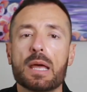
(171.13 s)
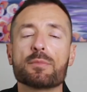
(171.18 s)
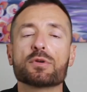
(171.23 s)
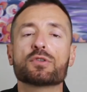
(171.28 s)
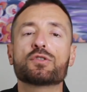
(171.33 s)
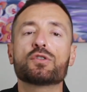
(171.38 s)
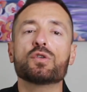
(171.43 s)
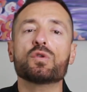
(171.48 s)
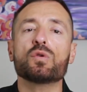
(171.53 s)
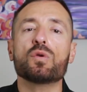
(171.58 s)

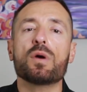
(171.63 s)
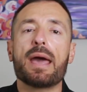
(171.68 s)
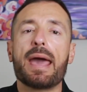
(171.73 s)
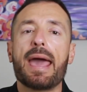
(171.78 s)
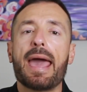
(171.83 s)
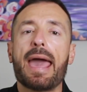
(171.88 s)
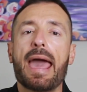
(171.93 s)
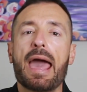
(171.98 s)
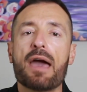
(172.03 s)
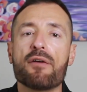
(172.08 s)
Number two,
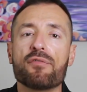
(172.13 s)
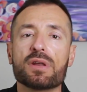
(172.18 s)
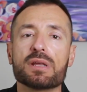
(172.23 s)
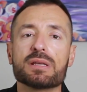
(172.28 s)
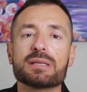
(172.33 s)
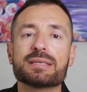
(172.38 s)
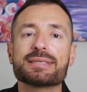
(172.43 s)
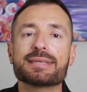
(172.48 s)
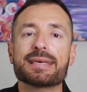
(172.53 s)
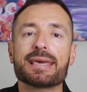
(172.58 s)

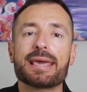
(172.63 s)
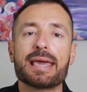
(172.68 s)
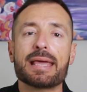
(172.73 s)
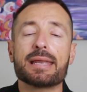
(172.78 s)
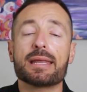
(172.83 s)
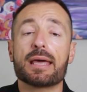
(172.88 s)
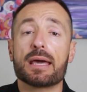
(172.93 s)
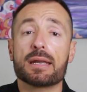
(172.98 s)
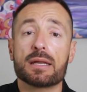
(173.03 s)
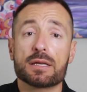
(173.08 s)
evidence
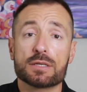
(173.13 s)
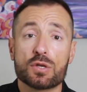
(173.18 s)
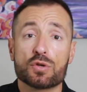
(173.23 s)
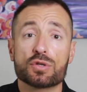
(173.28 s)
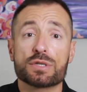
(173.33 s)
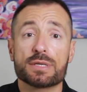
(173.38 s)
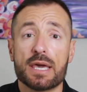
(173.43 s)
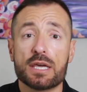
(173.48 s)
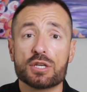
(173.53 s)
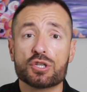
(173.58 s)
in an
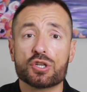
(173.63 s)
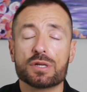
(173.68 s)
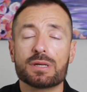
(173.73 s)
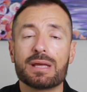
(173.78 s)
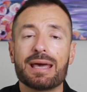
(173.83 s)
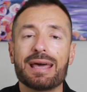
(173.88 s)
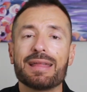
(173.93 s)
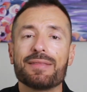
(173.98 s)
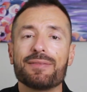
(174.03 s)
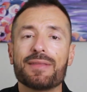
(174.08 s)

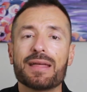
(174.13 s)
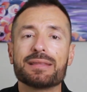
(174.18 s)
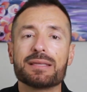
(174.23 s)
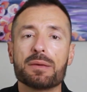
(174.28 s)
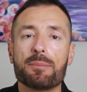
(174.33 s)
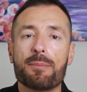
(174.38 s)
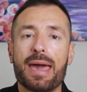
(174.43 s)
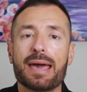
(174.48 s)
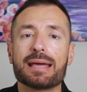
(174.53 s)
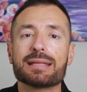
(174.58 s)
association that
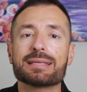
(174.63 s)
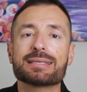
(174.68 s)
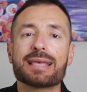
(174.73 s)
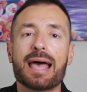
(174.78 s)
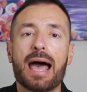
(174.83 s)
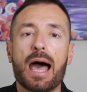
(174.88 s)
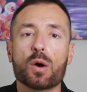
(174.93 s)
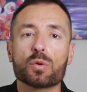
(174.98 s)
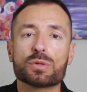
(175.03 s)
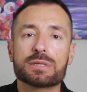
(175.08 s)

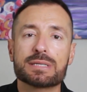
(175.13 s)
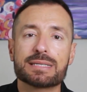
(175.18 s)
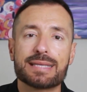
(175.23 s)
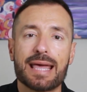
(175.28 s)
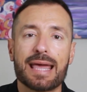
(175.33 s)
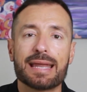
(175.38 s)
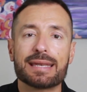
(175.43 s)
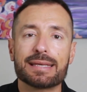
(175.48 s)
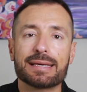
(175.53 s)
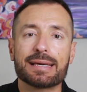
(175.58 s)
demands
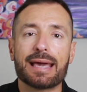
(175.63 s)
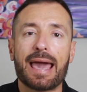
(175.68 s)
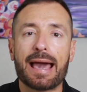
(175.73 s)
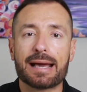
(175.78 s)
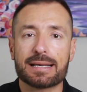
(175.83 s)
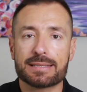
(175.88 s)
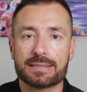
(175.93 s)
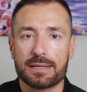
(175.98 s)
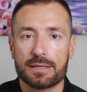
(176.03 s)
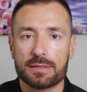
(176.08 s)
outstanding
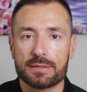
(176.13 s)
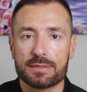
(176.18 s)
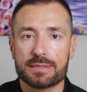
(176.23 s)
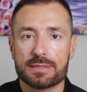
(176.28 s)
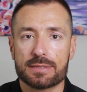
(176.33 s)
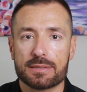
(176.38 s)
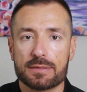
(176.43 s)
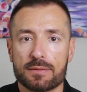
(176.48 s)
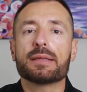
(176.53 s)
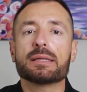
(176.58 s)

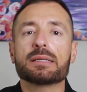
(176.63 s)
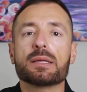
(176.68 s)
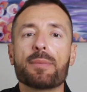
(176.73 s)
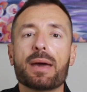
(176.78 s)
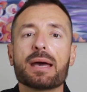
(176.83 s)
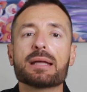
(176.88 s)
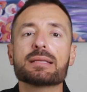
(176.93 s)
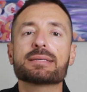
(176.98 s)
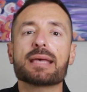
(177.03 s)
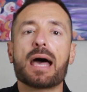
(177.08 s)
excellence, that
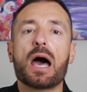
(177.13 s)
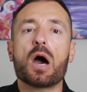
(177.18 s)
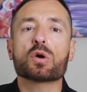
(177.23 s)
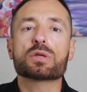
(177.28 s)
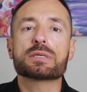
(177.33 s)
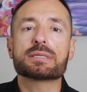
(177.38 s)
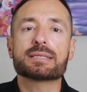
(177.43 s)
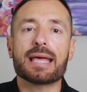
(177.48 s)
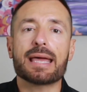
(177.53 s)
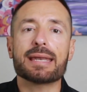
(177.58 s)
demands
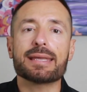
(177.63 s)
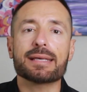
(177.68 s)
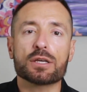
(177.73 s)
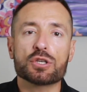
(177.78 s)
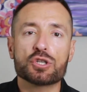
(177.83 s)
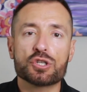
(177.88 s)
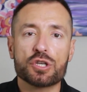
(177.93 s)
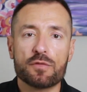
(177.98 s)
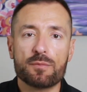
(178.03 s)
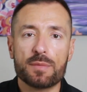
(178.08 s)
outstanding
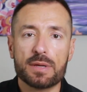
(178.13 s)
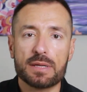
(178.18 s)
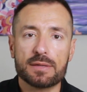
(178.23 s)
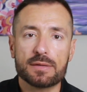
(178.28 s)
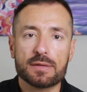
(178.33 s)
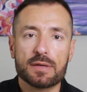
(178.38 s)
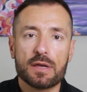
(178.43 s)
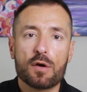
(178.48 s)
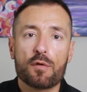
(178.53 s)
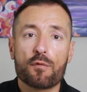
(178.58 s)

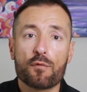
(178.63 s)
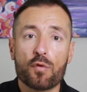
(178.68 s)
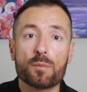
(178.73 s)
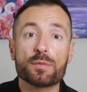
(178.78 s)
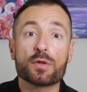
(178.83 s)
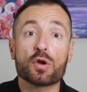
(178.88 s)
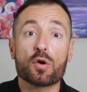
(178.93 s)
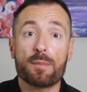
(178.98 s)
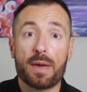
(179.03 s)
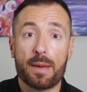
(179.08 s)
achievement
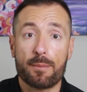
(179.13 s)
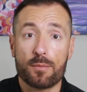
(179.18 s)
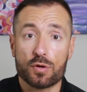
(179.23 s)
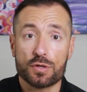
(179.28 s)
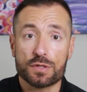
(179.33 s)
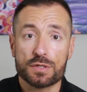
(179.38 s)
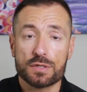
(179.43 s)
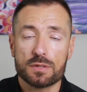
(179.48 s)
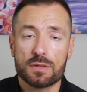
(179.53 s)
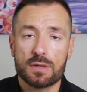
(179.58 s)
from their
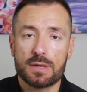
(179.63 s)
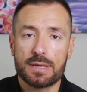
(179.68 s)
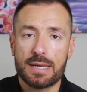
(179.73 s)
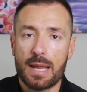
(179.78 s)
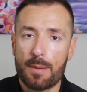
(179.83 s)
members.